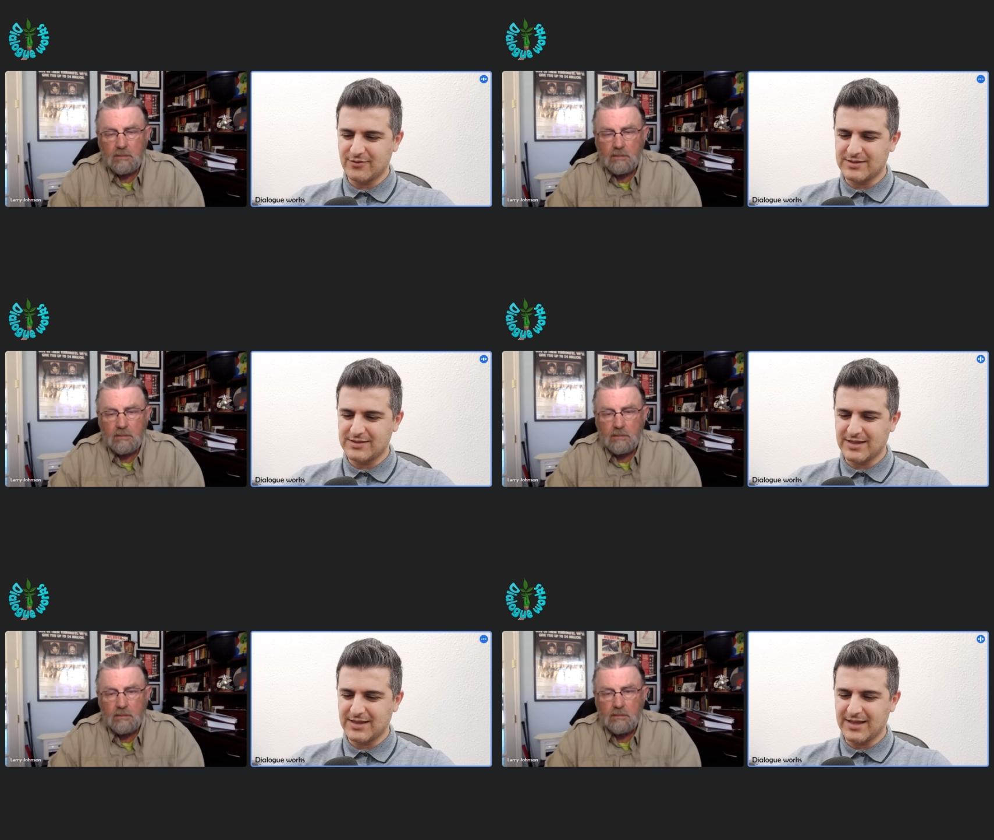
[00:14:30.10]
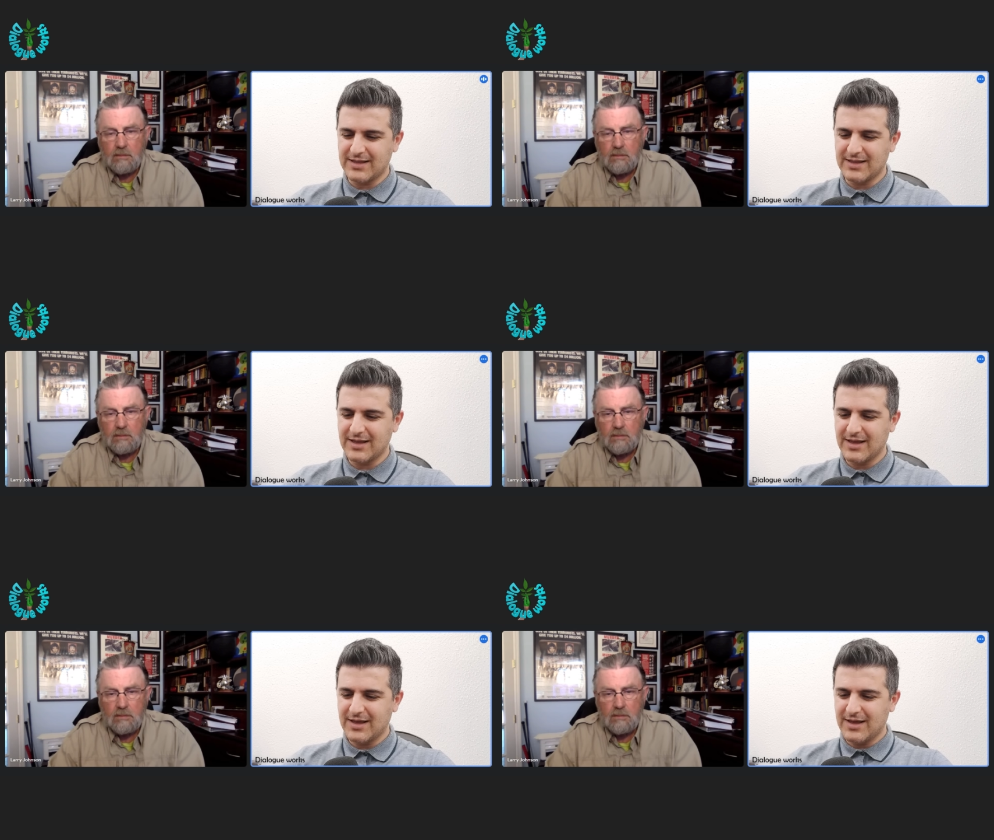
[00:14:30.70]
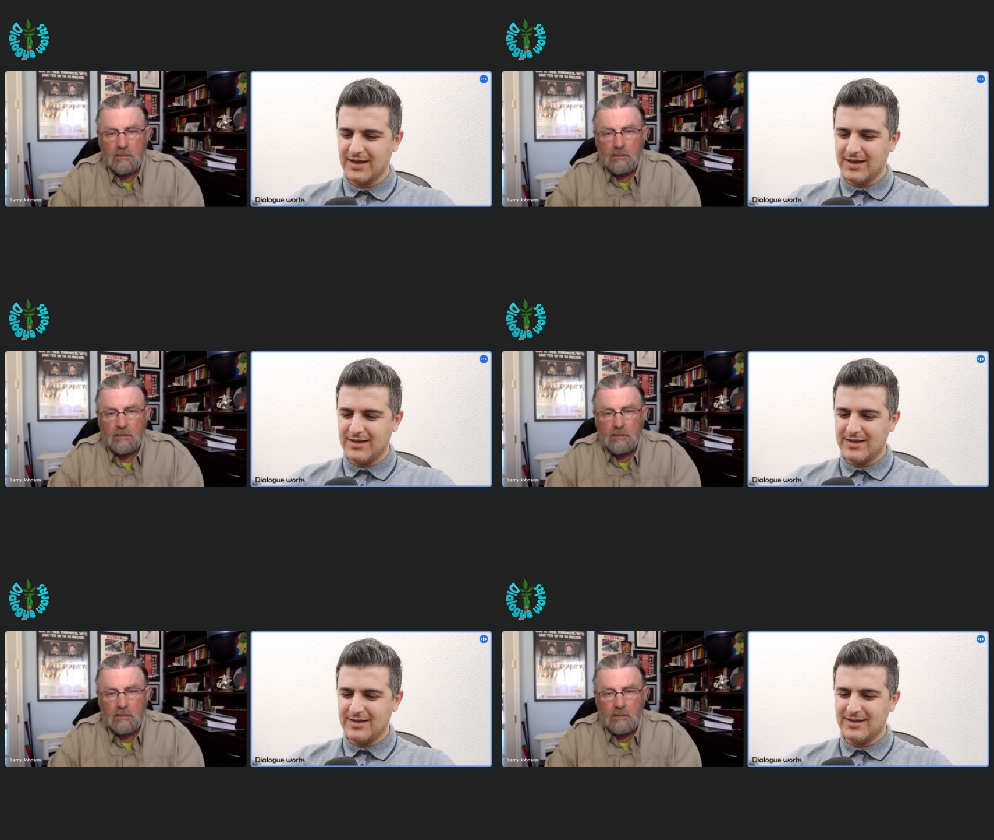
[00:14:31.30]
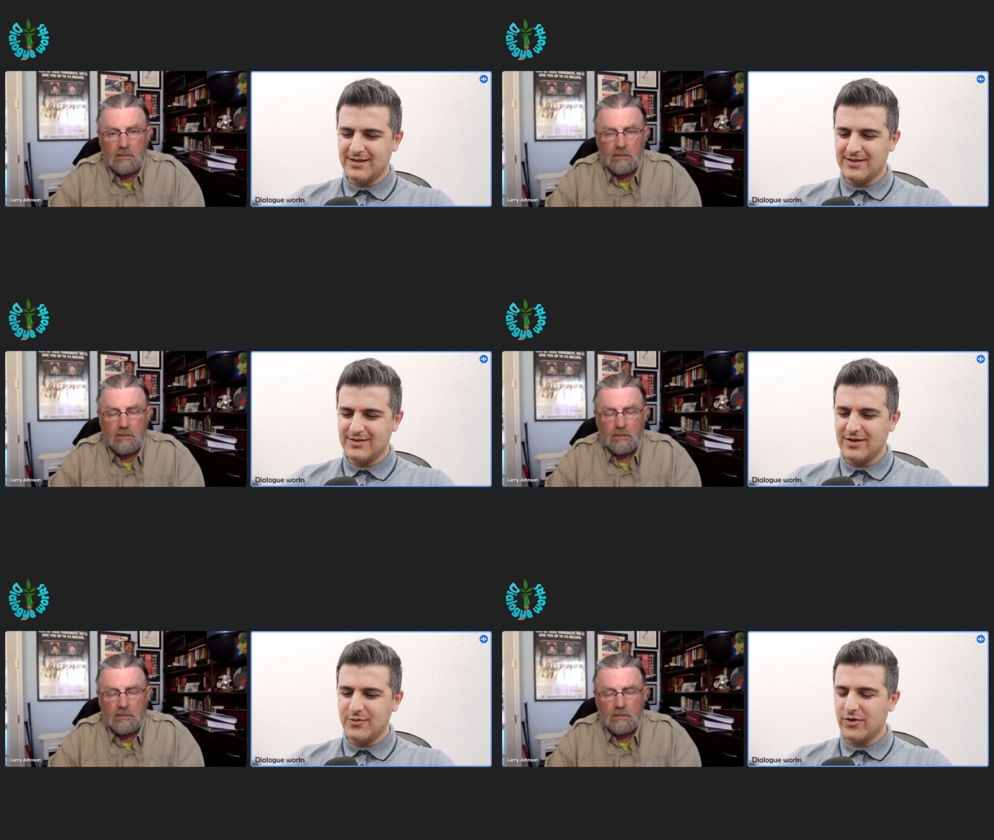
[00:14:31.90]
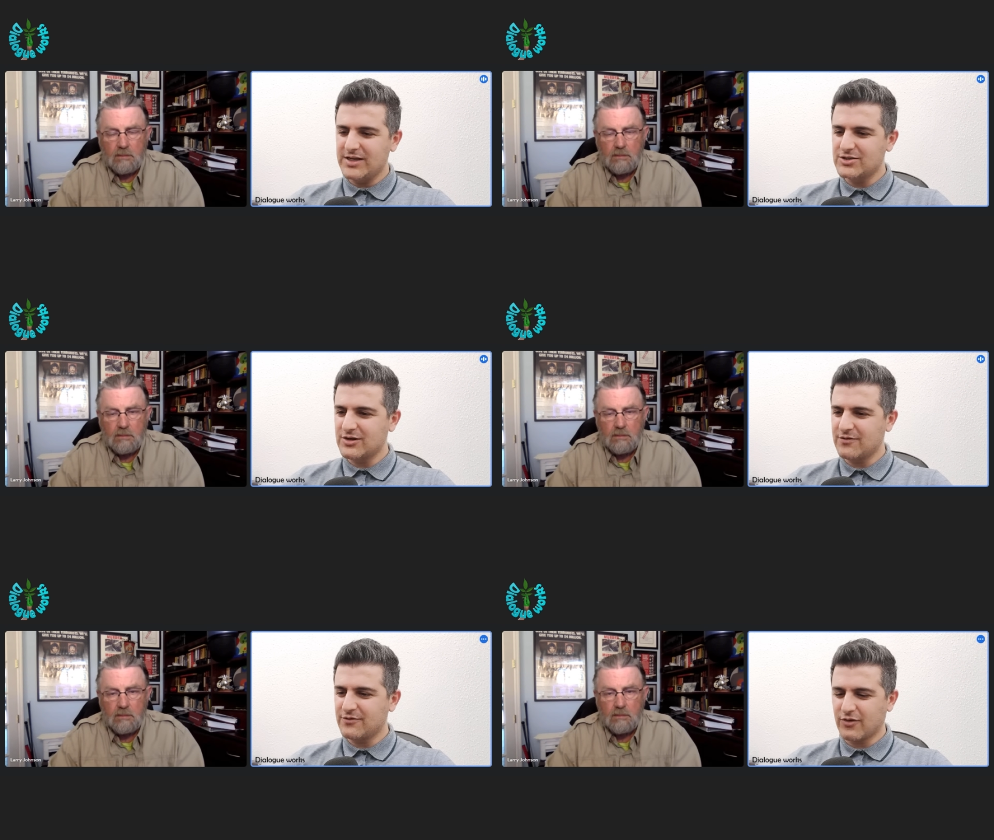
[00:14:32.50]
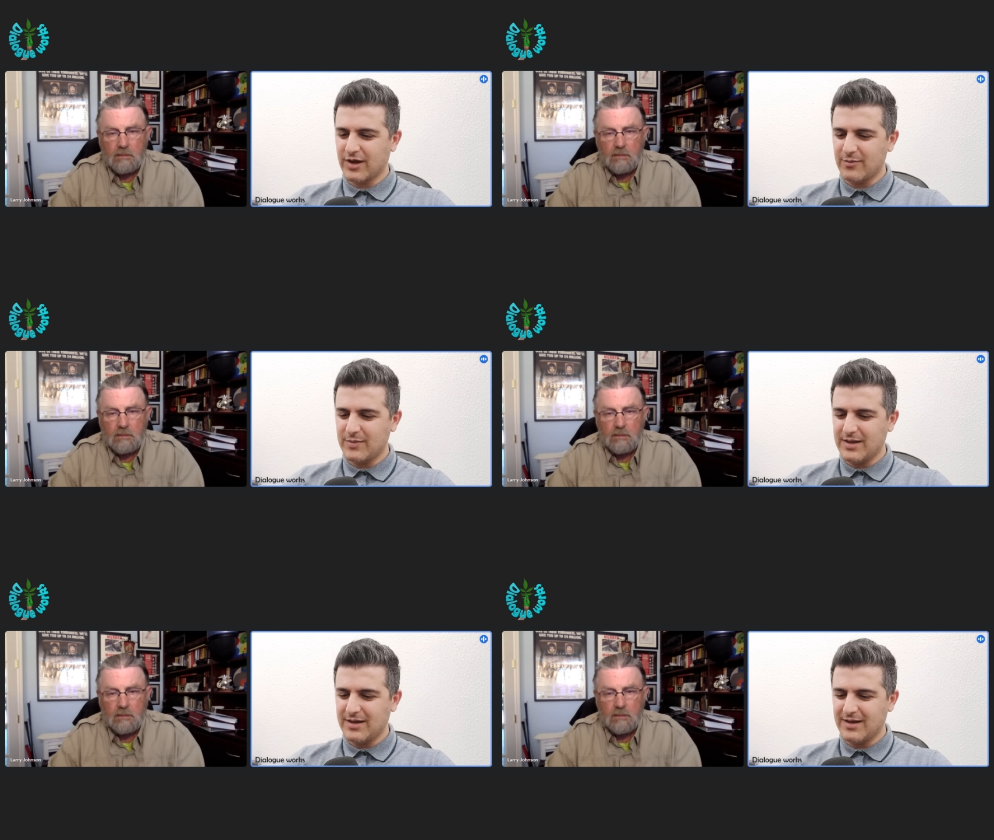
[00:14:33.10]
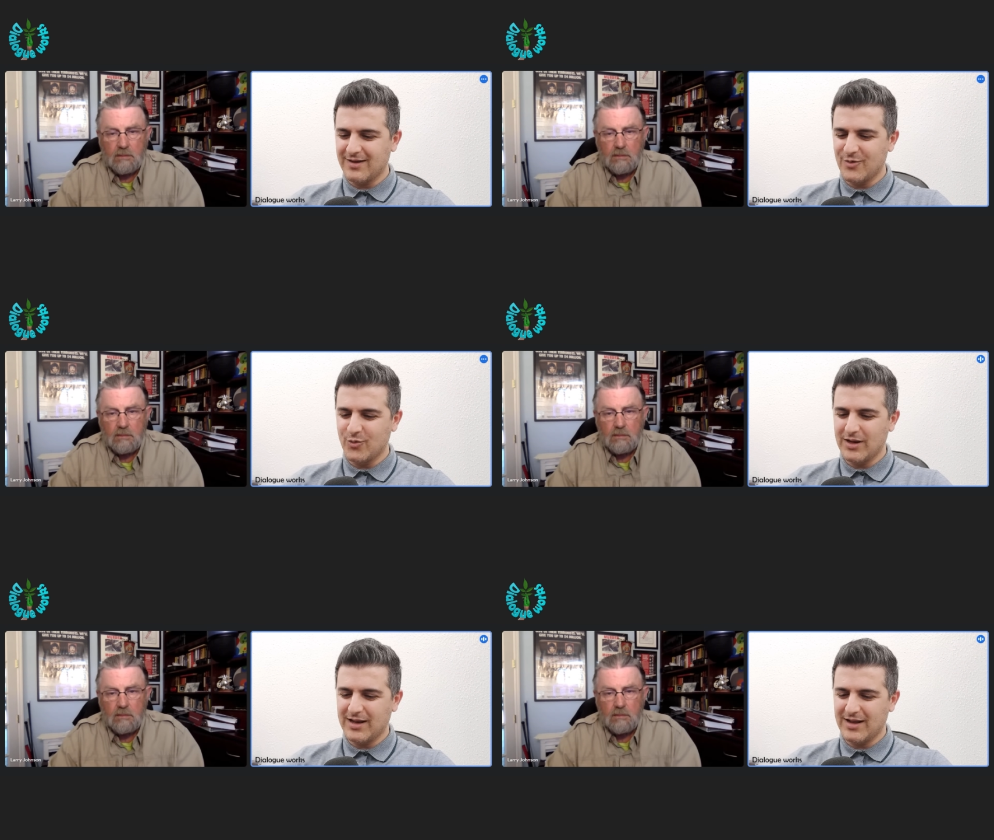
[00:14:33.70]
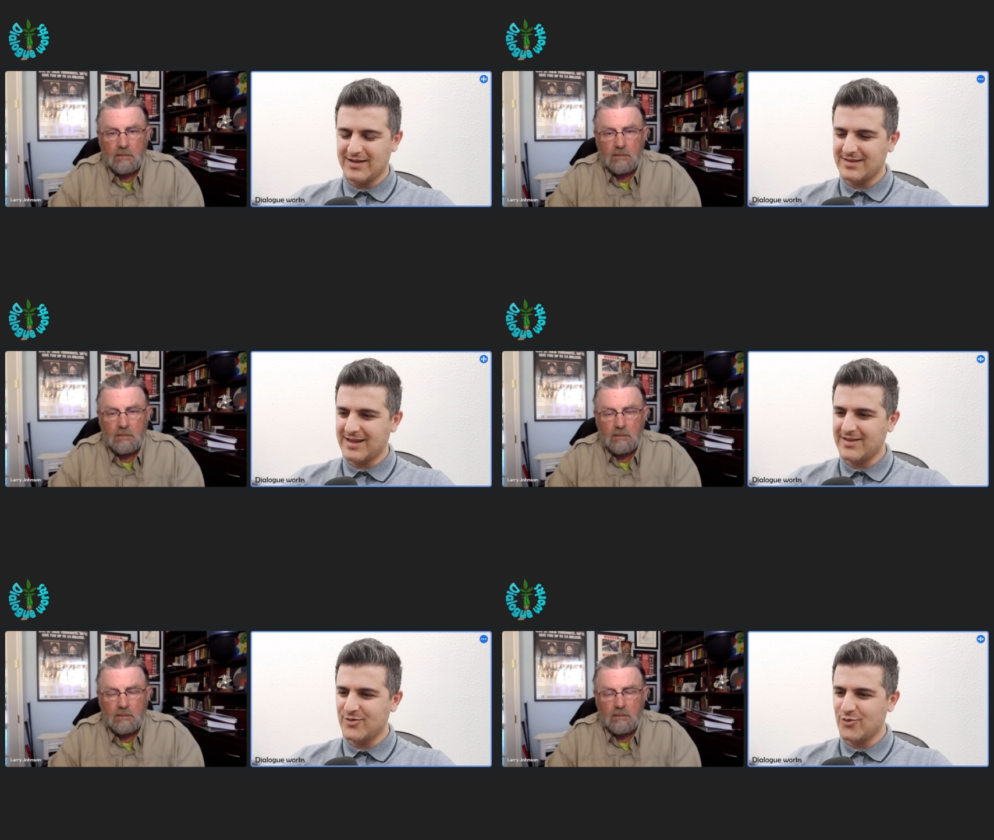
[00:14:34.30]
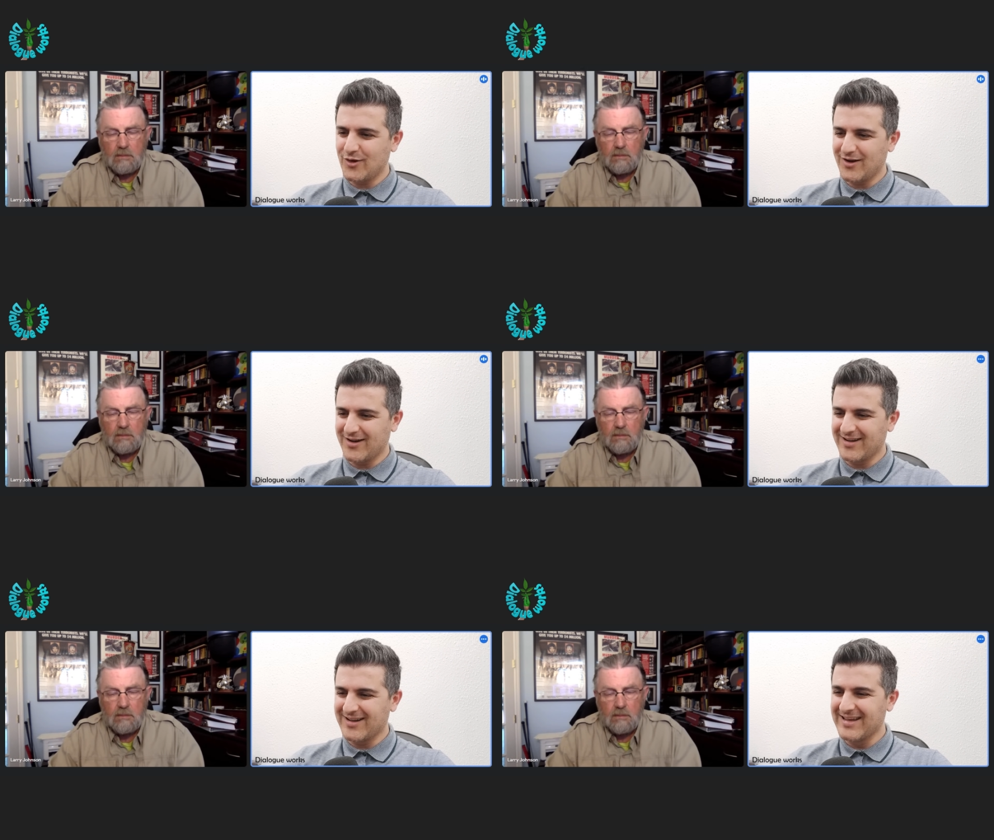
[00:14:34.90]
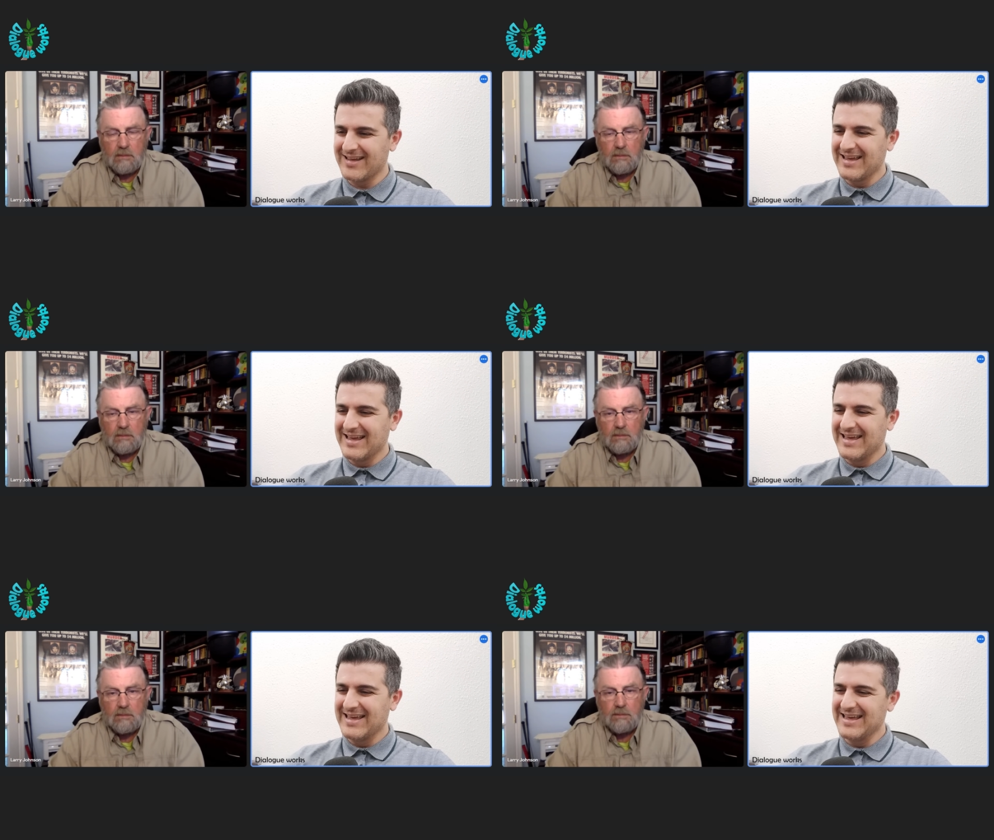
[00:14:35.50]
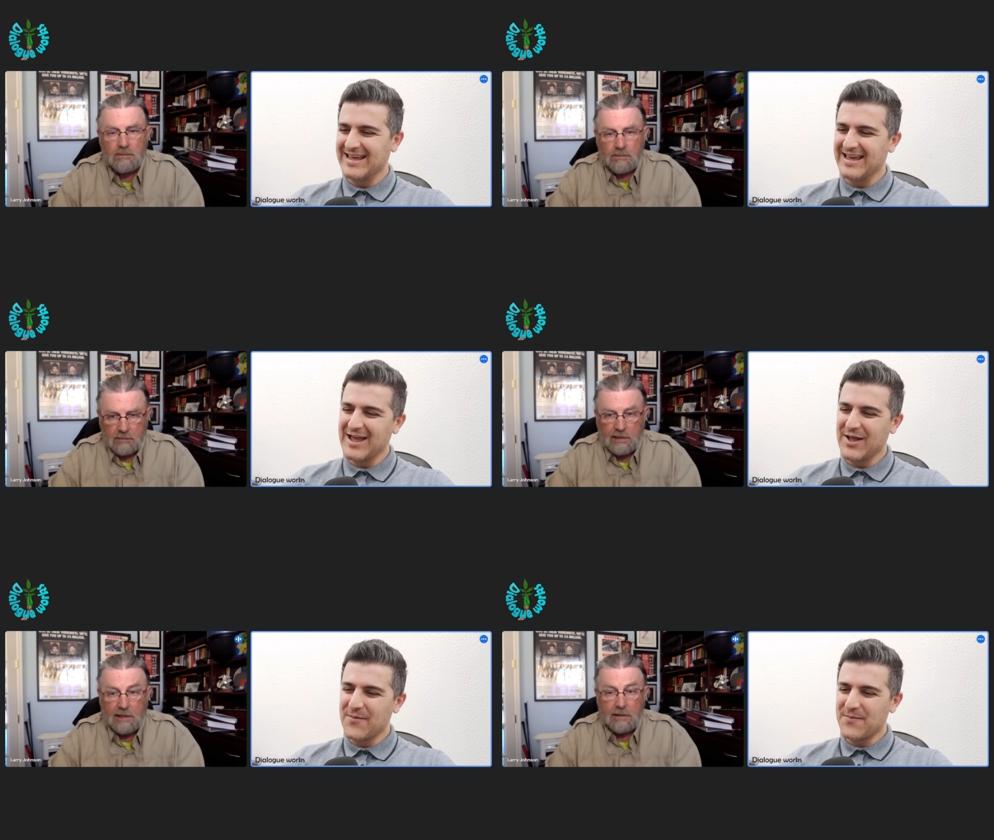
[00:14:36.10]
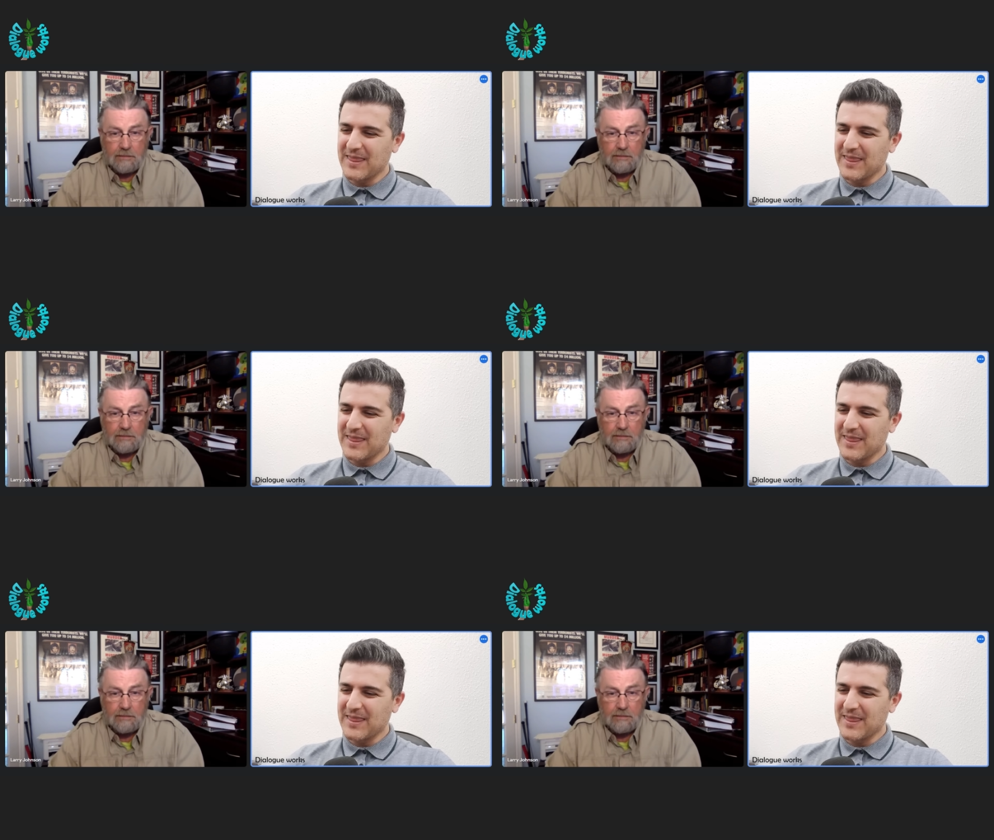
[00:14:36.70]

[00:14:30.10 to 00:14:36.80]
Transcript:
Speaker 1: said that the, the, the liberation of Crimea will not take too long. Yeah.